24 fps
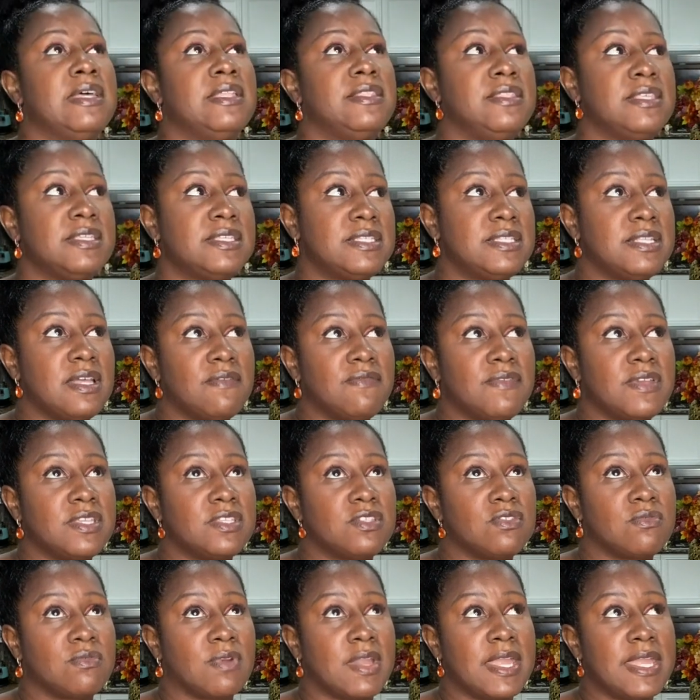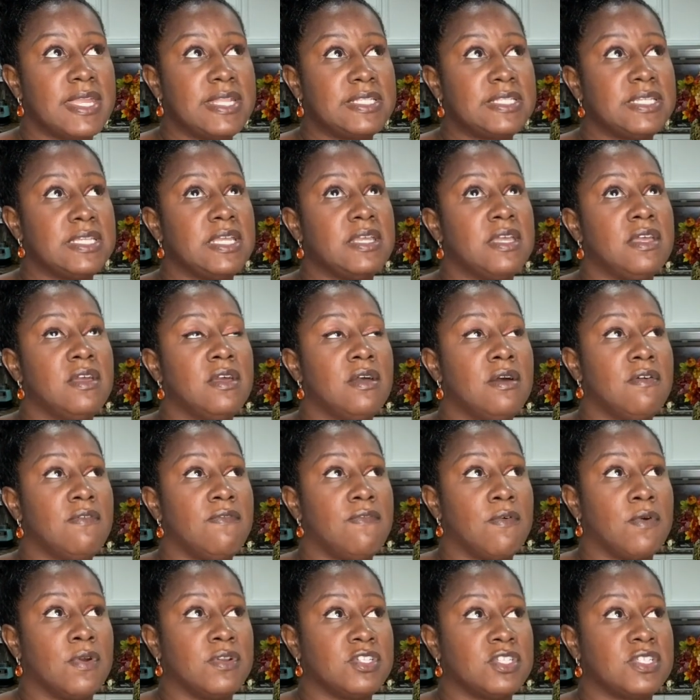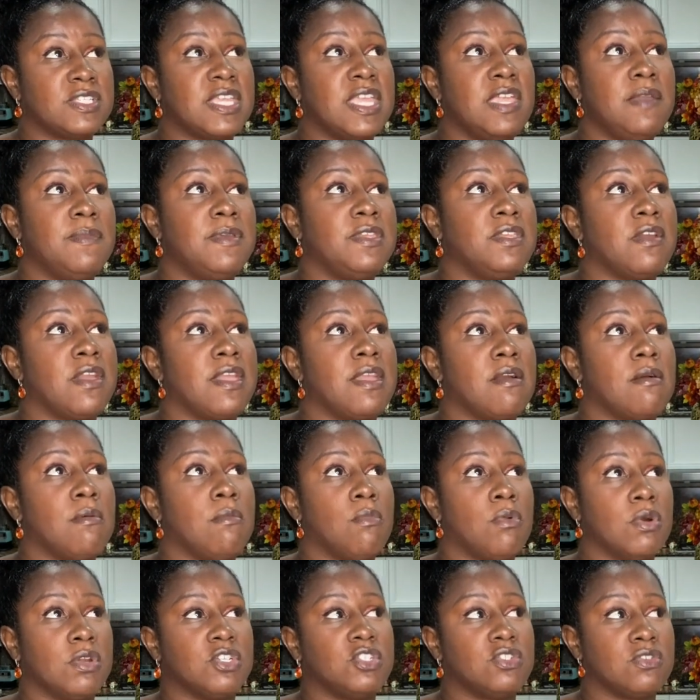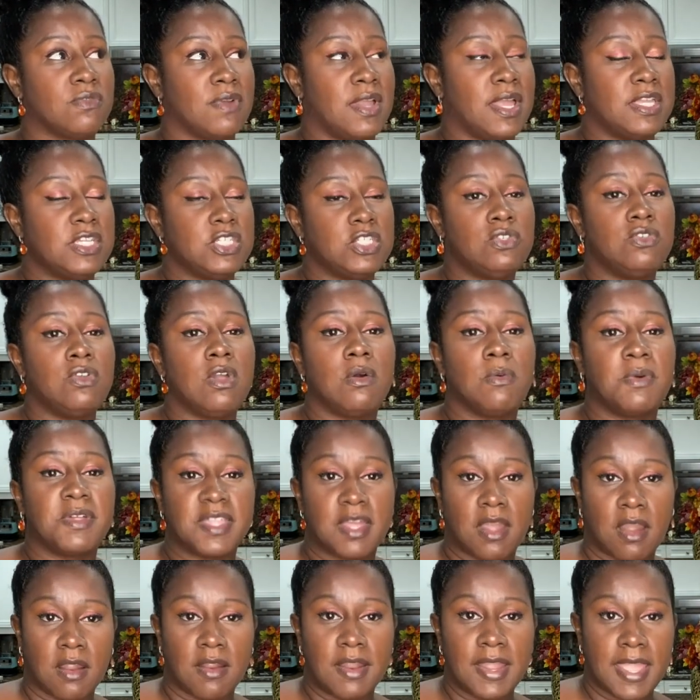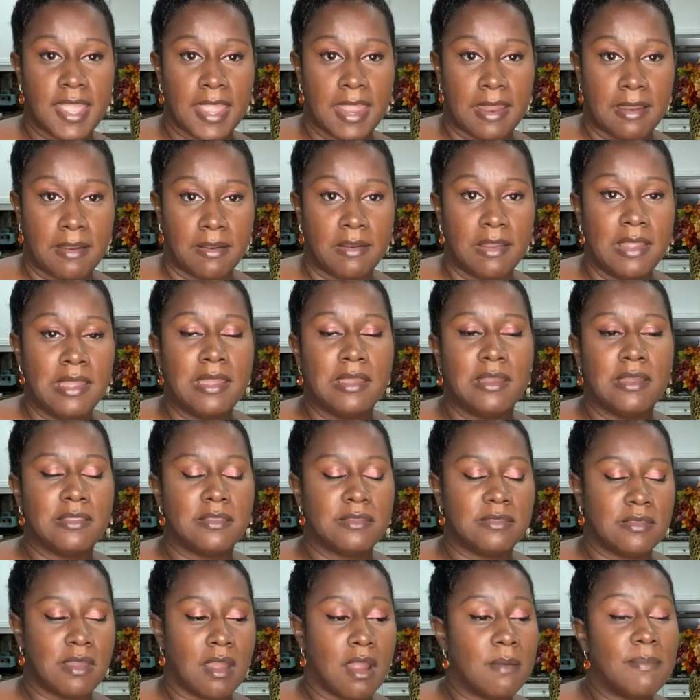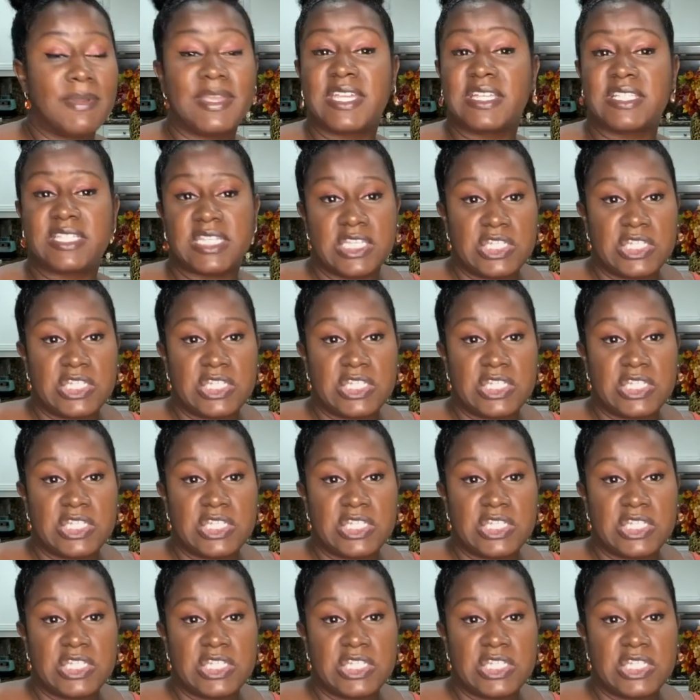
This stuff is great for just keeping your hair moisturized. You know, with our hair, our biggest